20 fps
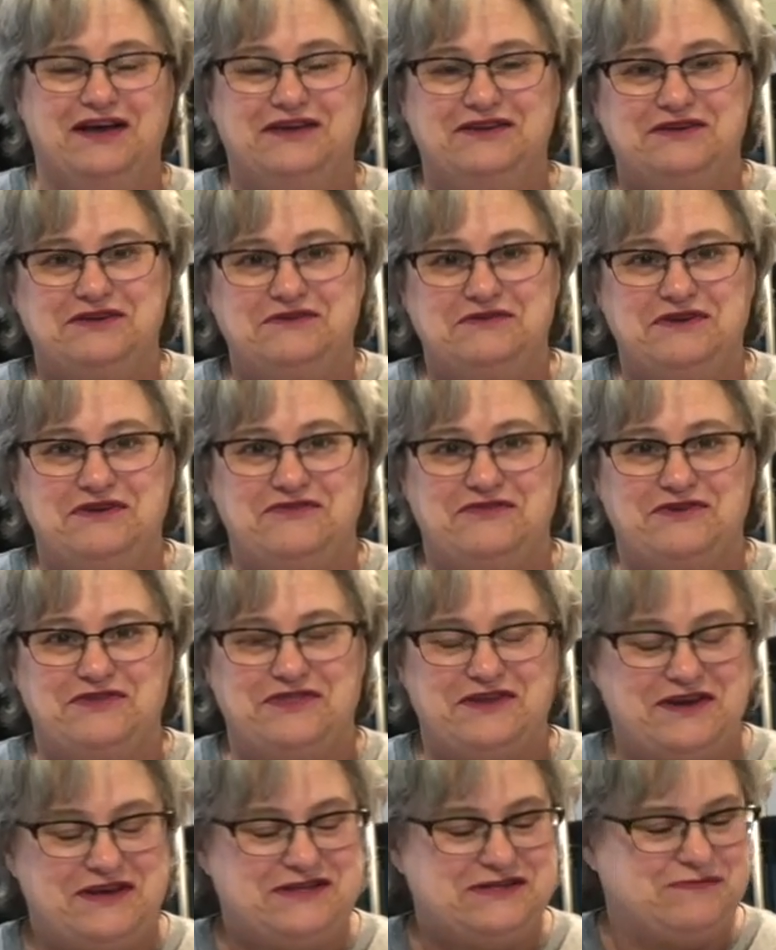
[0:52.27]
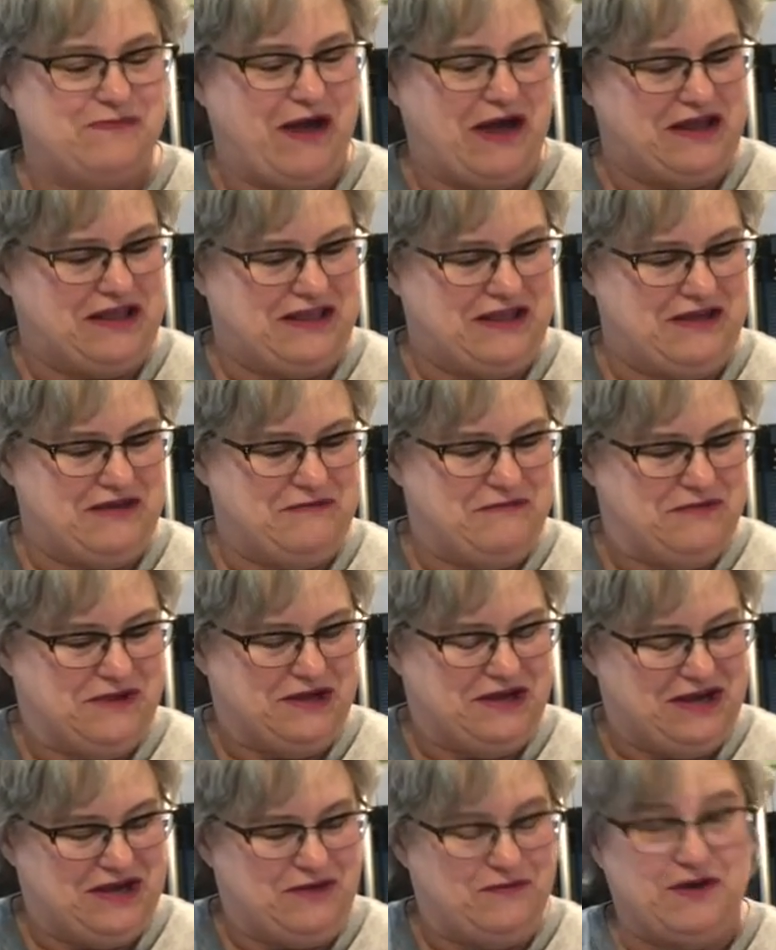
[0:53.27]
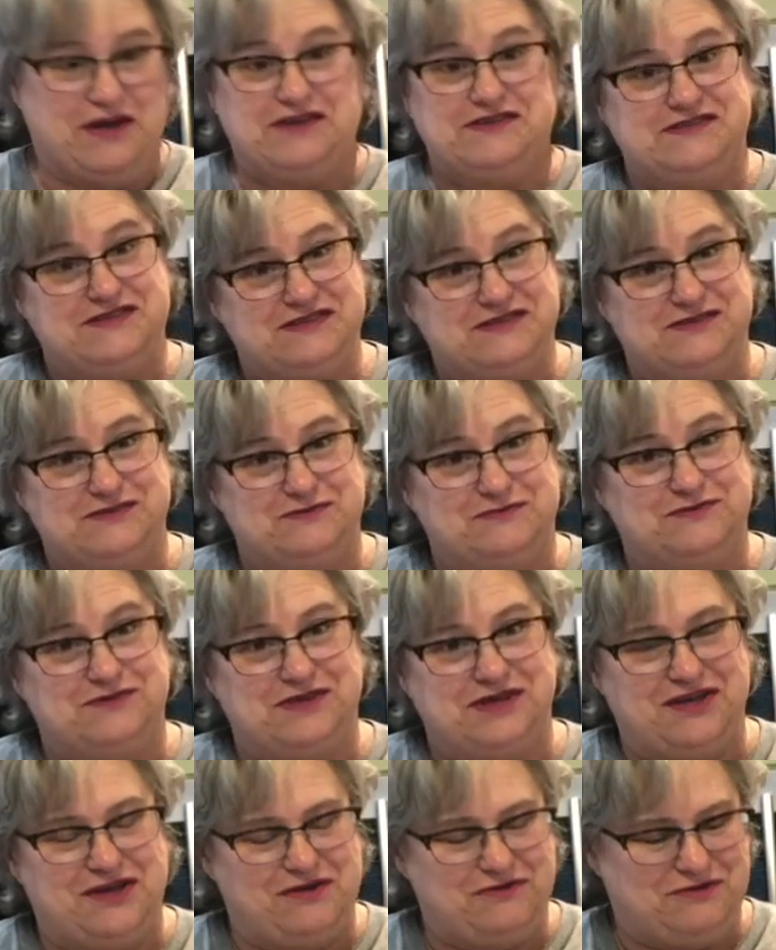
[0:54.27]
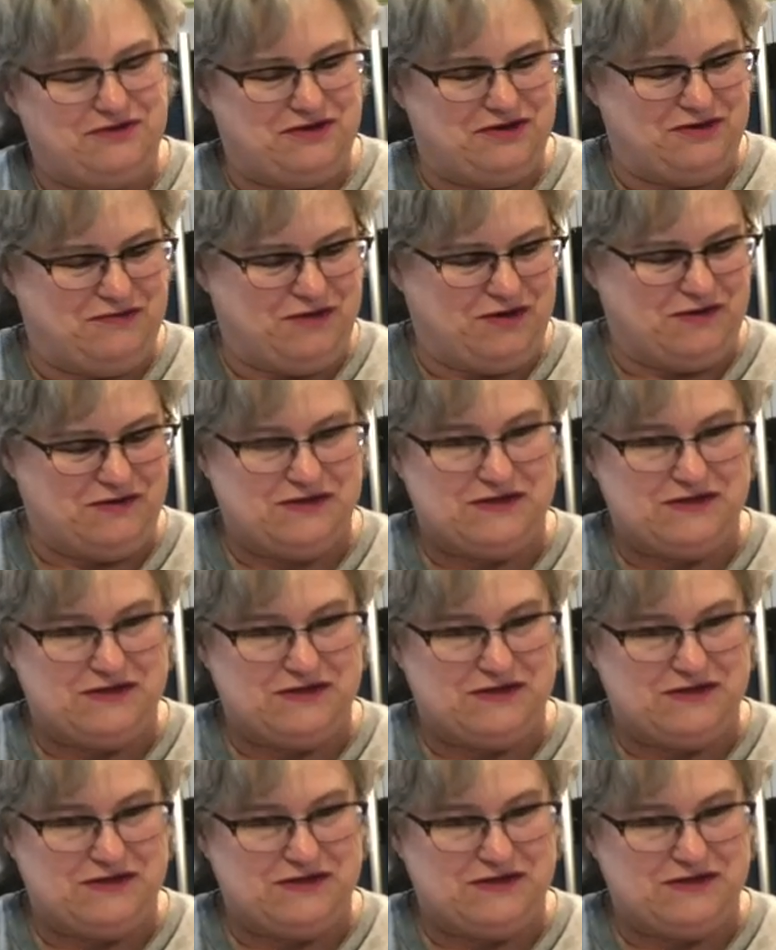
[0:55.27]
two different things back then, but anyway, because this is a really old cookbook.